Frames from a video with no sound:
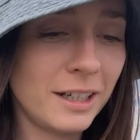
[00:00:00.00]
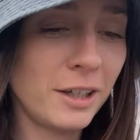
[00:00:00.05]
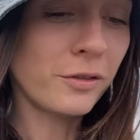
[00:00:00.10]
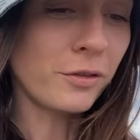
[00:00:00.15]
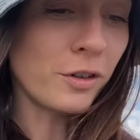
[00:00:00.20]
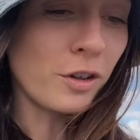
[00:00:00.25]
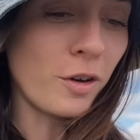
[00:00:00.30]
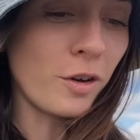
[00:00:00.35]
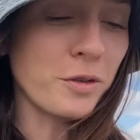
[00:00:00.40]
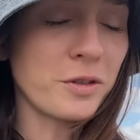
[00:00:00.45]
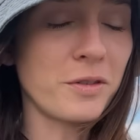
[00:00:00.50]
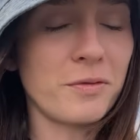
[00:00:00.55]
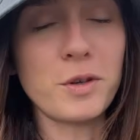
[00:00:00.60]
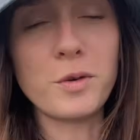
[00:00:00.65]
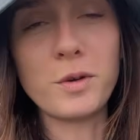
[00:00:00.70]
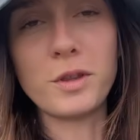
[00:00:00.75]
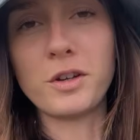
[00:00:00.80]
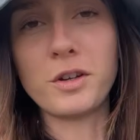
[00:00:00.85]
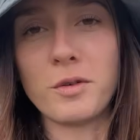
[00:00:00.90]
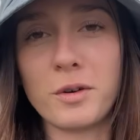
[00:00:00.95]
For those of you
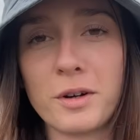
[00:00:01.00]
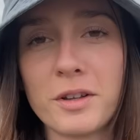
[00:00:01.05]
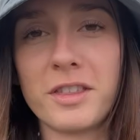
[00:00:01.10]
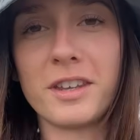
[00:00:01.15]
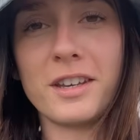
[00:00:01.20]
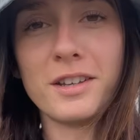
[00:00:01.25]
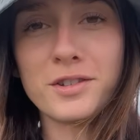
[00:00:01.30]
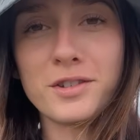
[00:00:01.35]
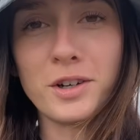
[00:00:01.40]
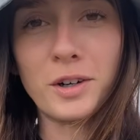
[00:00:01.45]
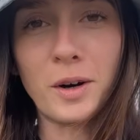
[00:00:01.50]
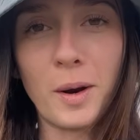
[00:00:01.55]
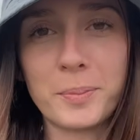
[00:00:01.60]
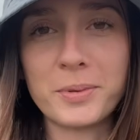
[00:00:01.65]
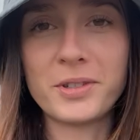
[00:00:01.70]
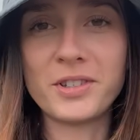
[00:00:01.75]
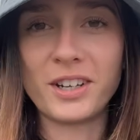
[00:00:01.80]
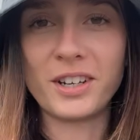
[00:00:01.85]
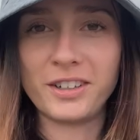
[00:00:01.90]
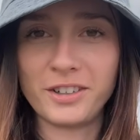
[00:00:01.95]
in the Northeast or
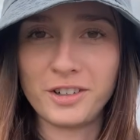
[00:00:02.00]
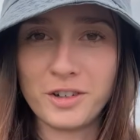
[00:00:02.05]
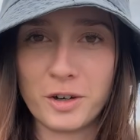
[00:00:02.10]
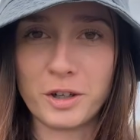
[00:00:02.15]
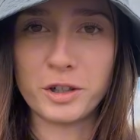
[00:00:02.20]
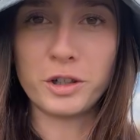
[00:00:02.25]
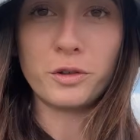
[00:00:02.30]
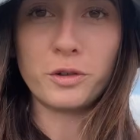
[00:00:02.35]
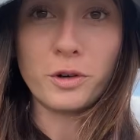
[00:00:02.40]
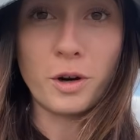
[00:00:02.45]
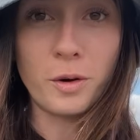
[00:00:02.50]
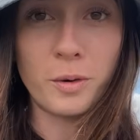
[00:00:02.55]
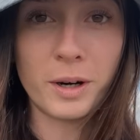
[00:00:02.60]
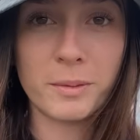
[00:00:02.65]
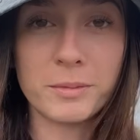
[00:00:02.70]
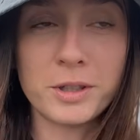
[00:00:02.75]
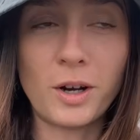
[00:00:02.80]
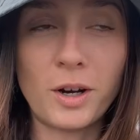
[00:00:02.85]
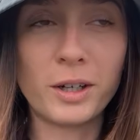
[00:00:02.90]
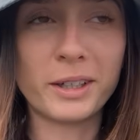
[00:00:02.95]
upstate New York, you know what
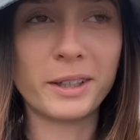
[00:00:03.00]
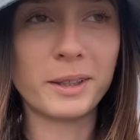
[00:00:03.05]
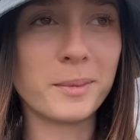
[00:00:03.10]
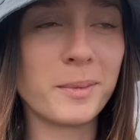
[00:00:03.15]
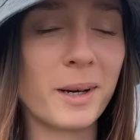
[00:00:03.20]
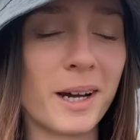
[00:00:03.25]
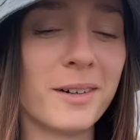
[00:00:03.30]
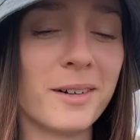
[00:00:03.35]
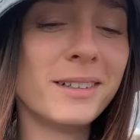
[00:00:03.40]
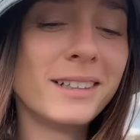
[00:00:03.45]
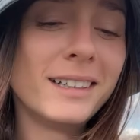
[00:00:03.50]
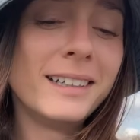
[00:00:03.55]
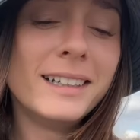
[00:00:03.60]
I'm talking about.